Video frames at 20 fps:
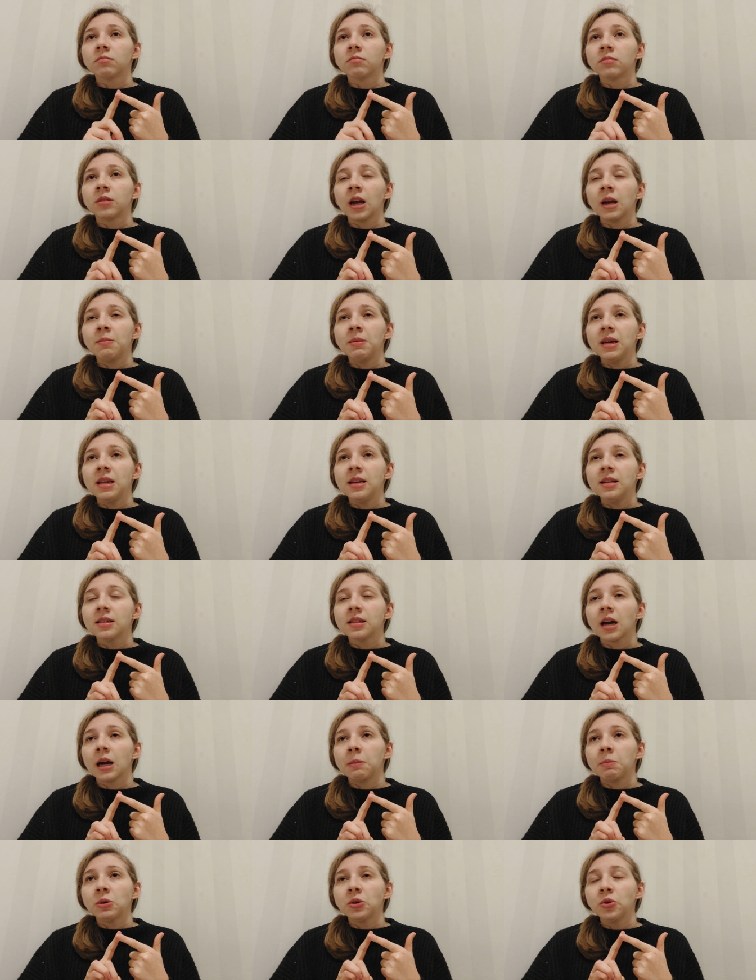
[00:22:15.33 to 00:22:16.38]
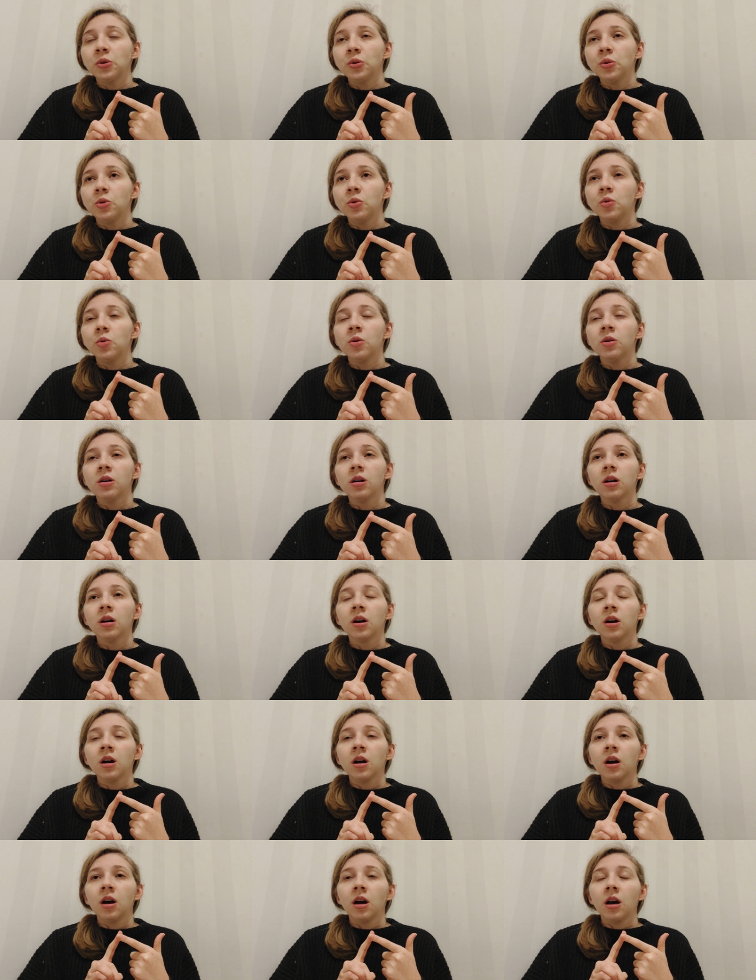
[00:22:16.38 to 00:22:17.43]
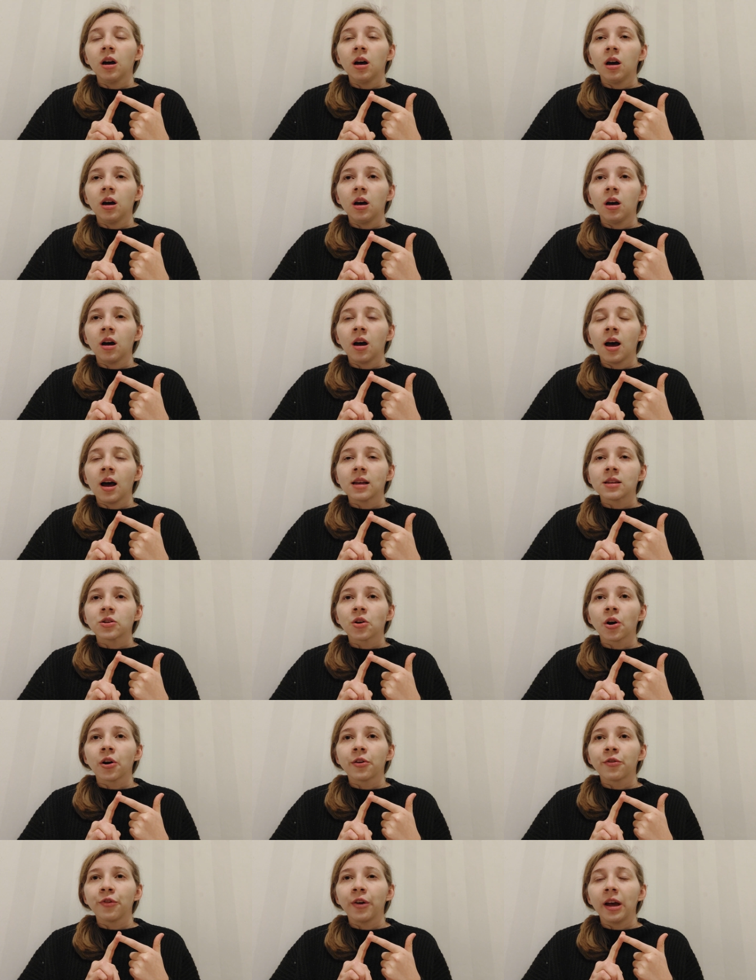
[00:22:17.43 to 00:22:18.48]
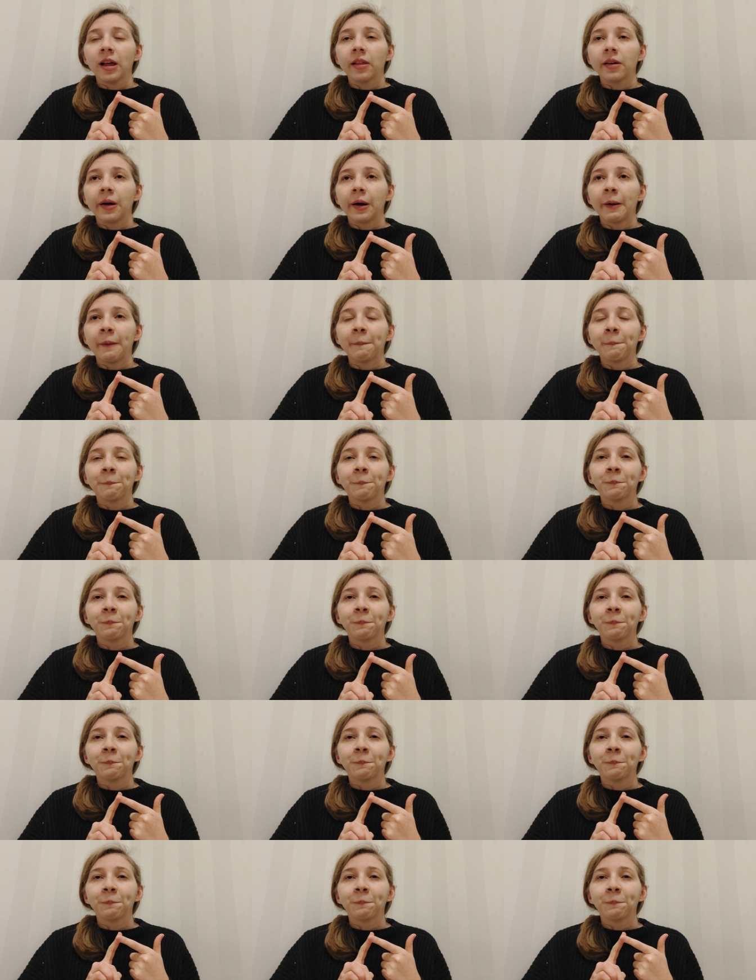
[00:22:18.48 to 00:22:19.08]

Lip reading: diabetes type 2, has heart failure.